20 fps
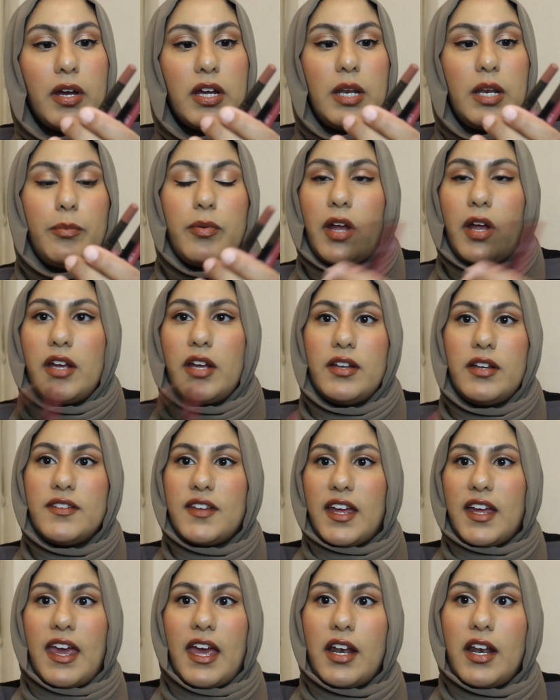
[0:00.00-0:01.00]
Lip Liners
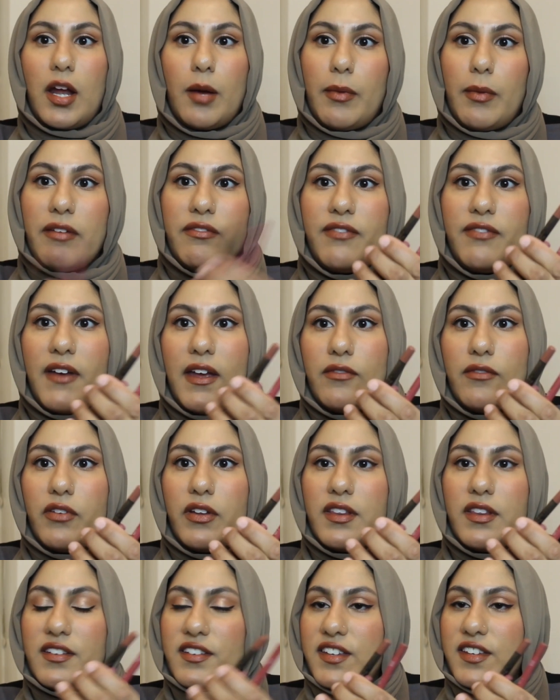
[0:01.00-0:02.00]
again are my
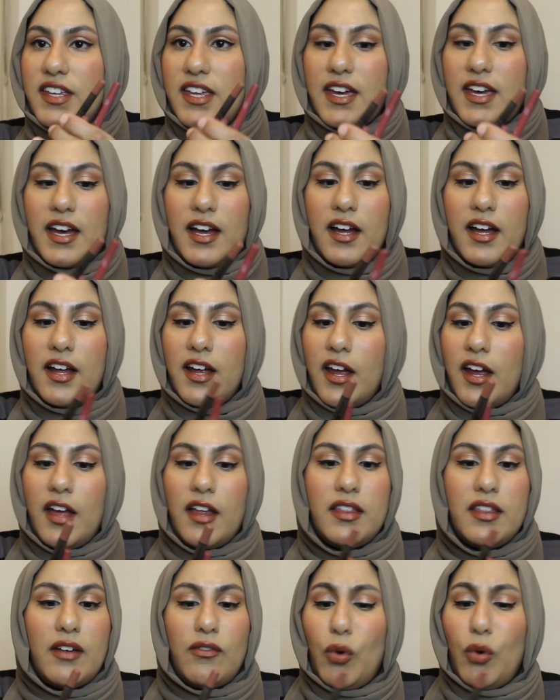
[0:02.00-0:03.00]
favourite this year.
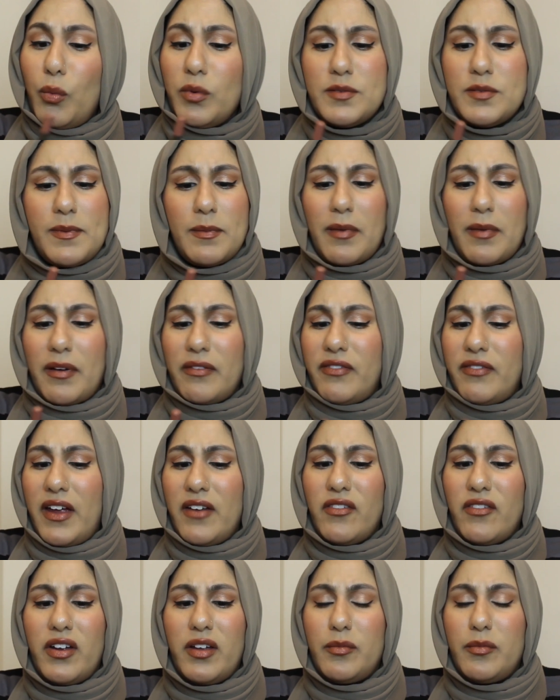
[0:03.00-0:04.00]
They've always been my
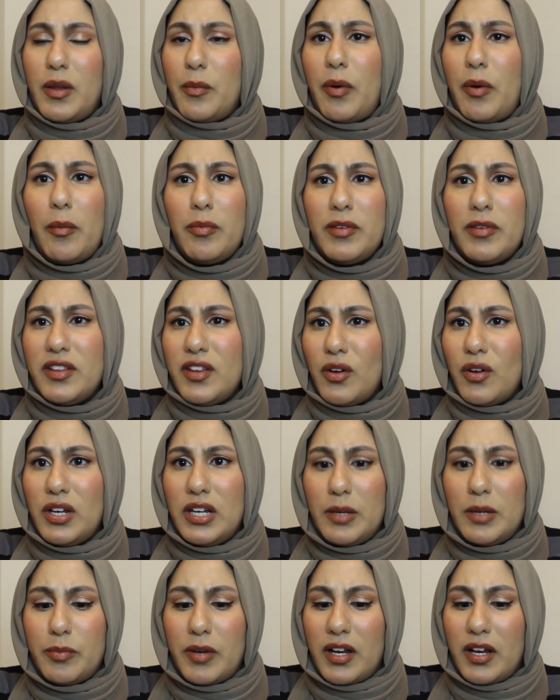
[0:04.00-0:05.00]
favourite. They're probably the only
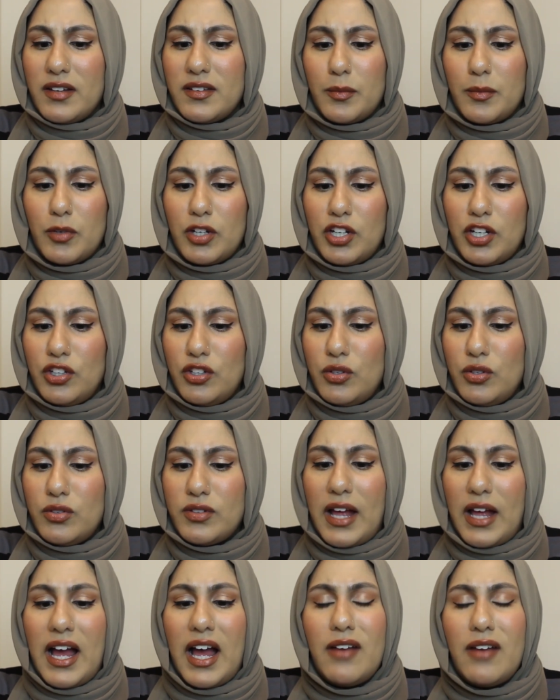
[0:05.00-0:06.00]
lip liners I'm going to use.
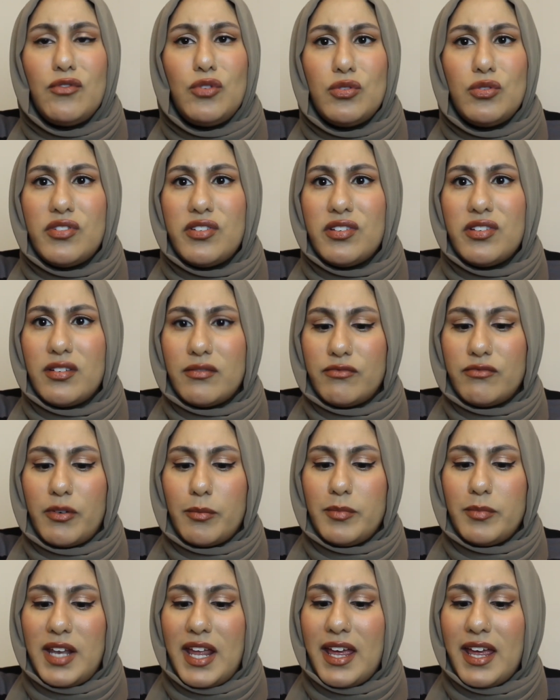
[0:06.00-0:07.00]
I have used some
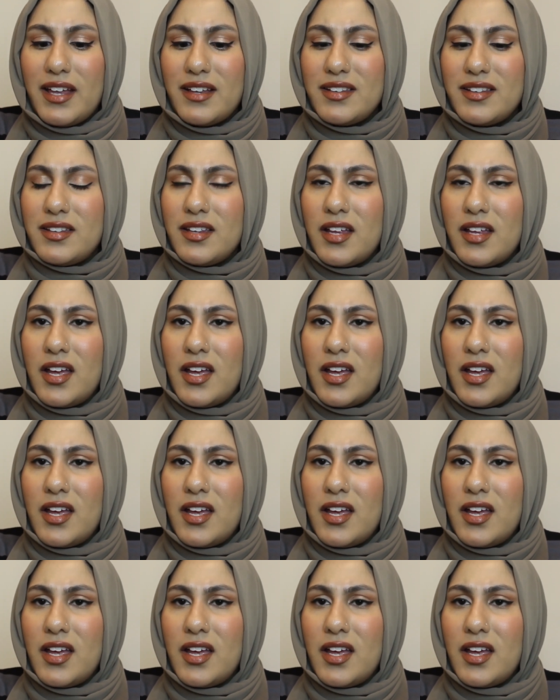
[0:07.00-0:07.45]
from NYX